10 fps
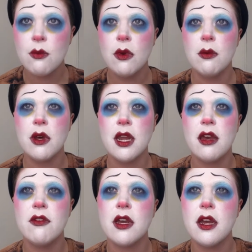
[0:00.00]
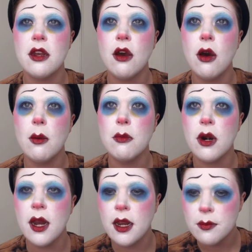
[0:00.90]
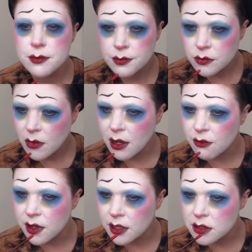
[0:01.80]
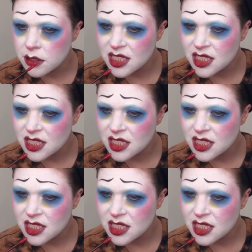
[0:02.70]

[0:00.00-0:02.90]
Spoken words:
We want to have a kind of ombre effect.